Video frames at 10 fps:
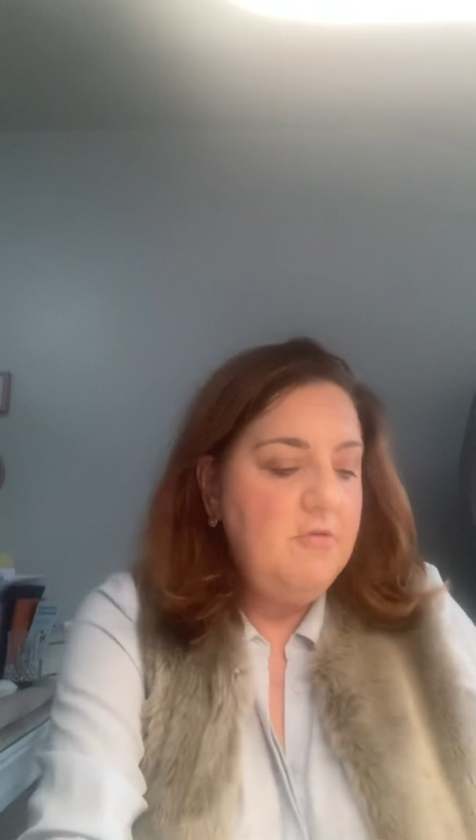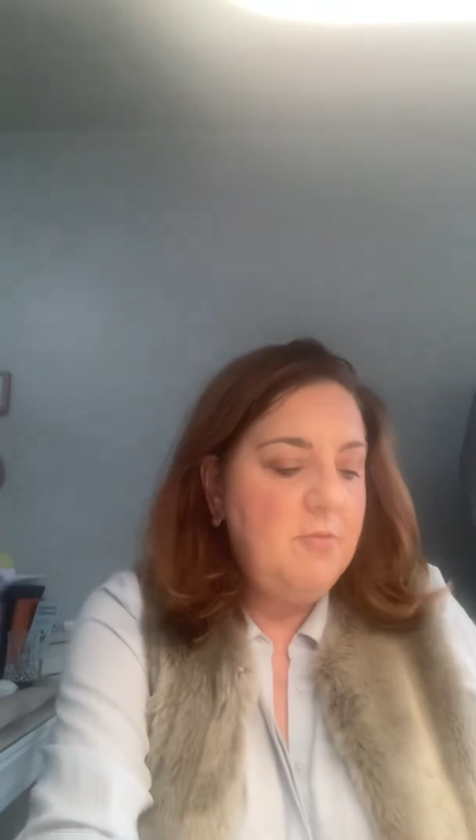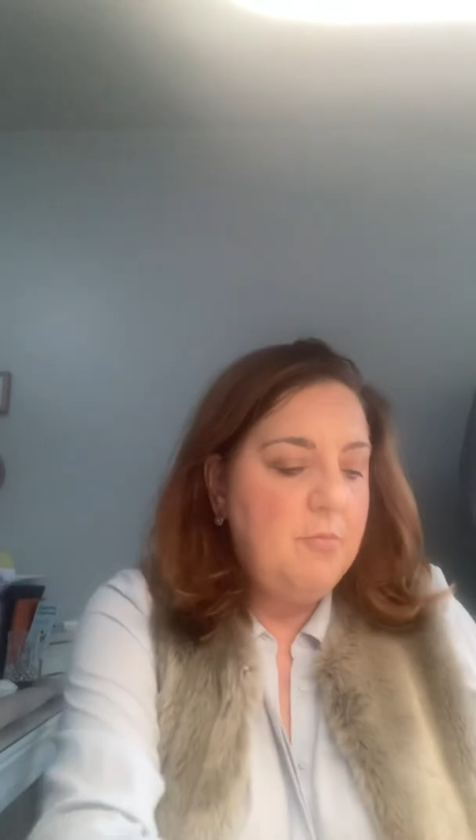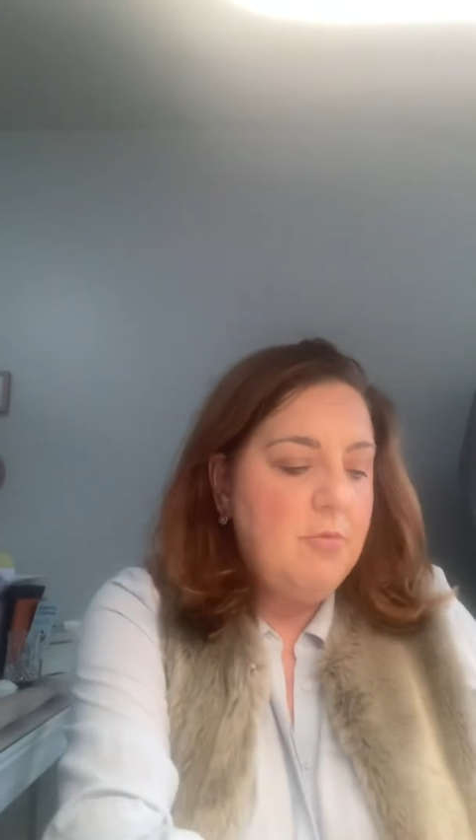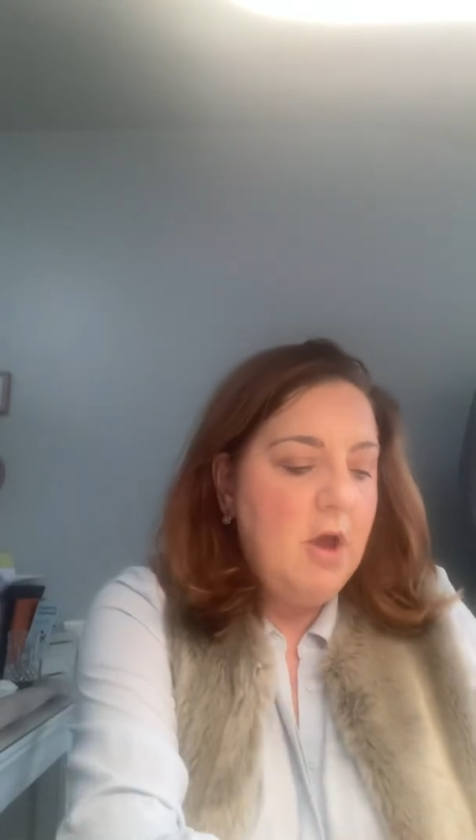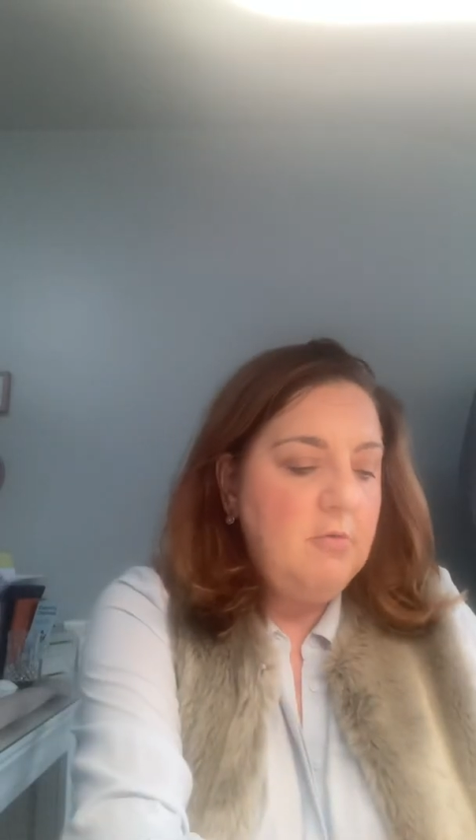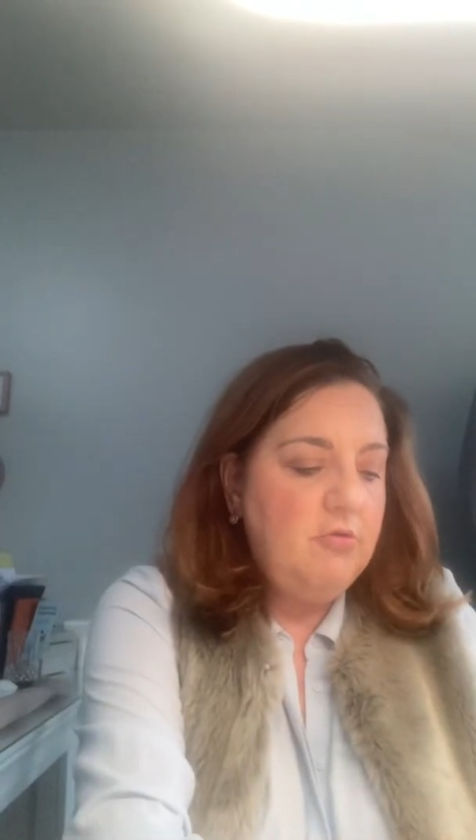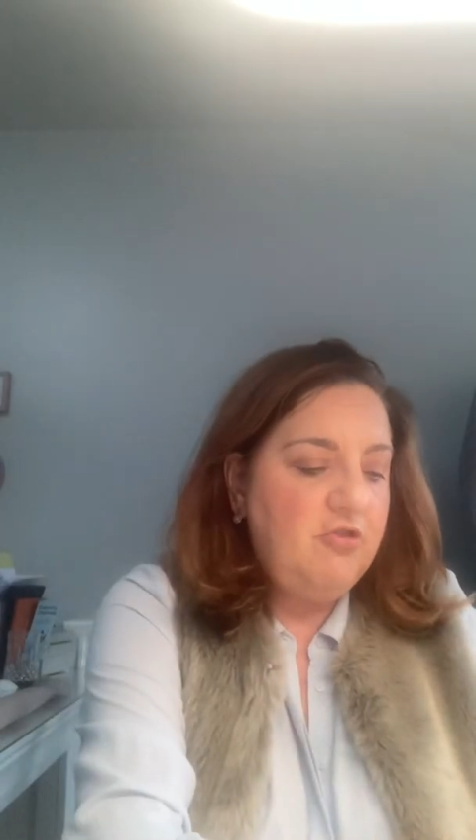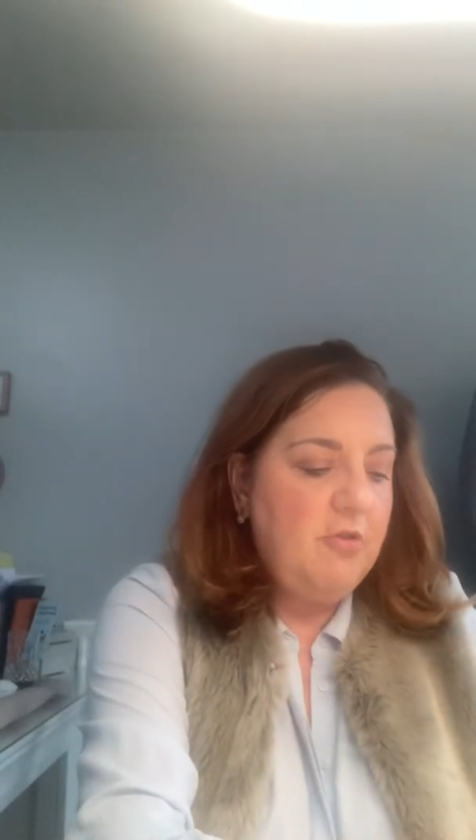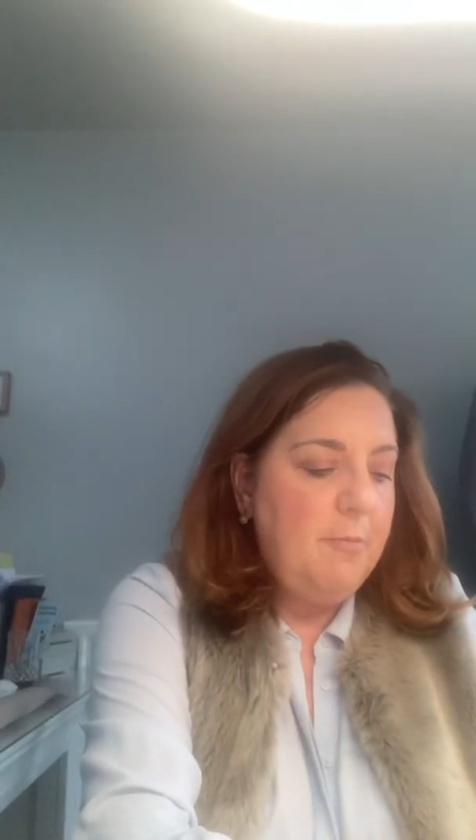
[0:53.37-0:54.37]
the
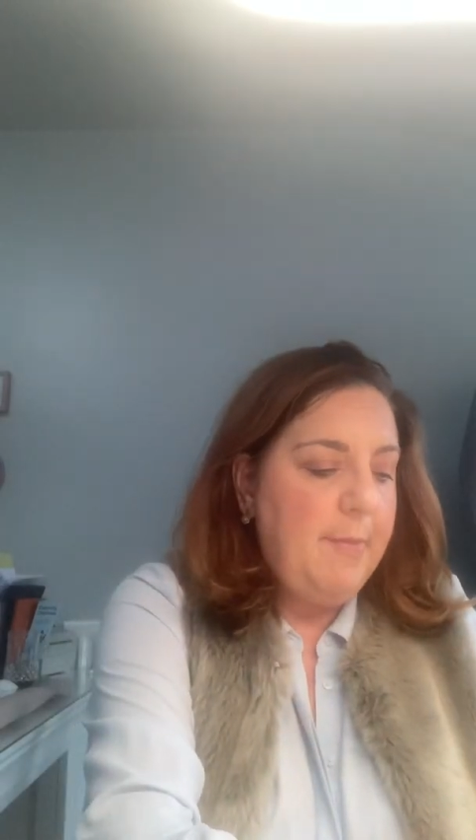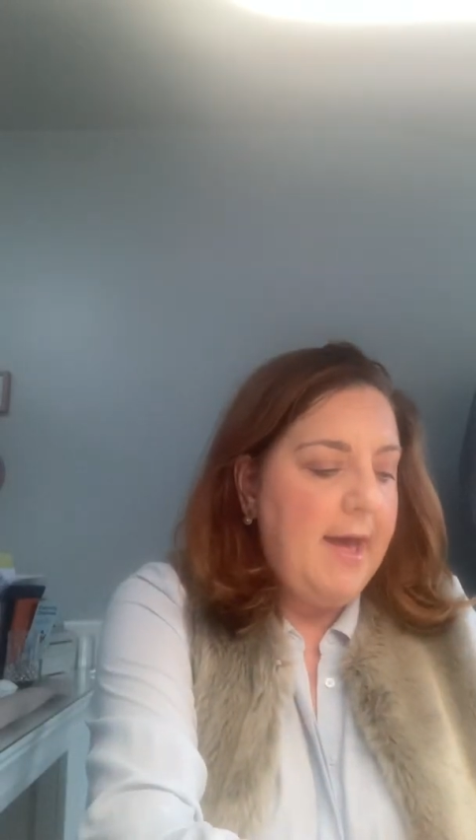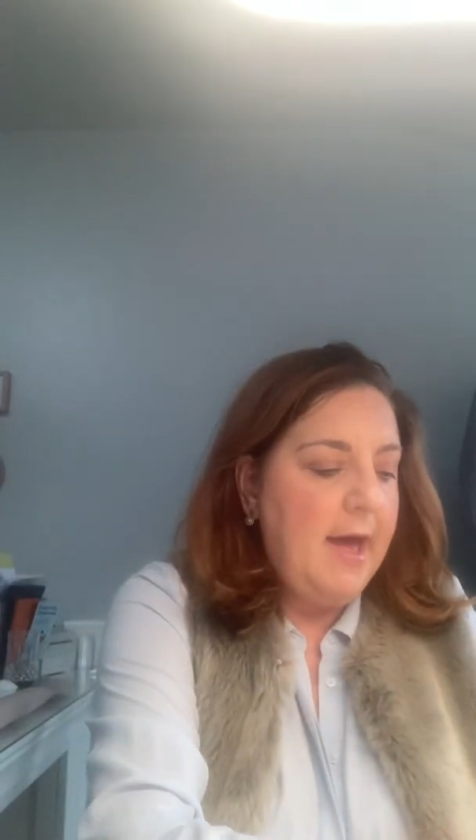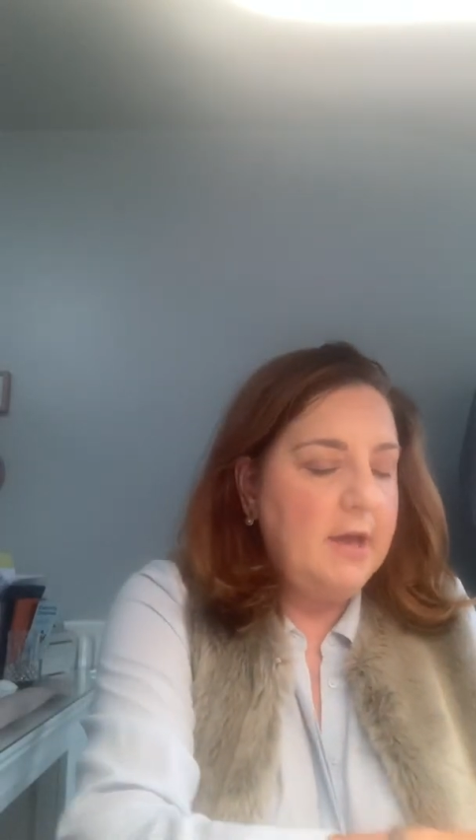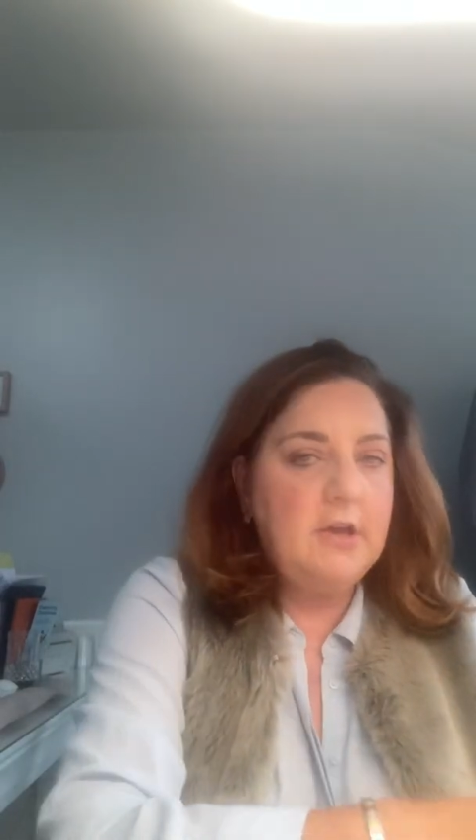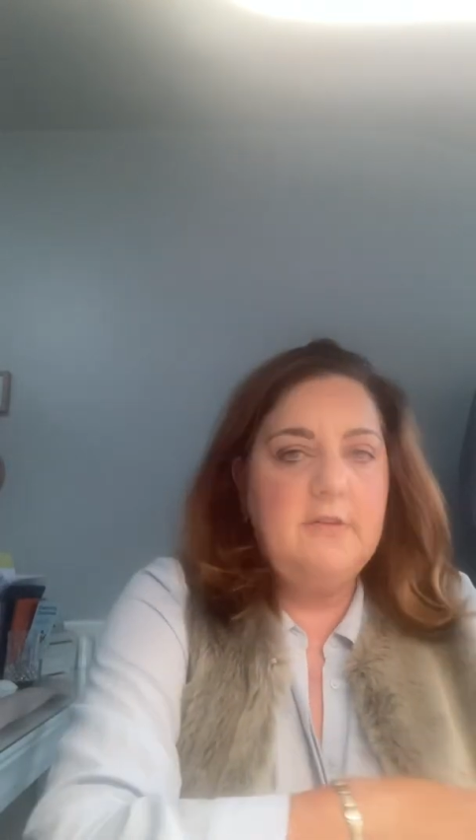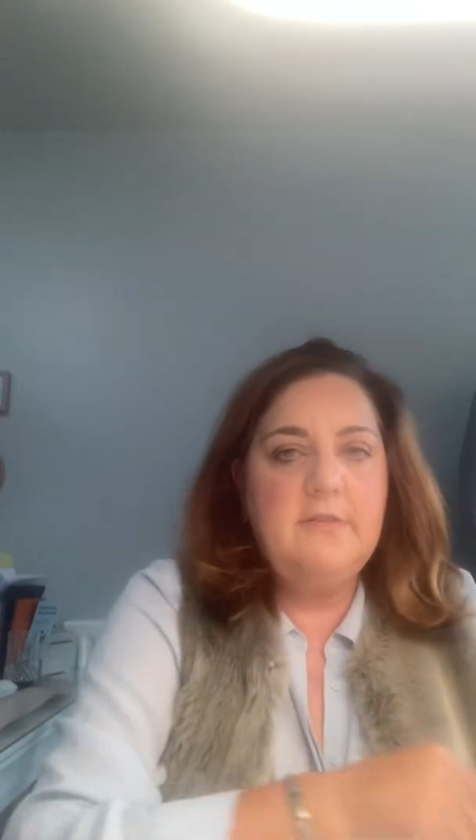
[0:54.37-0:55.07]
brooch back.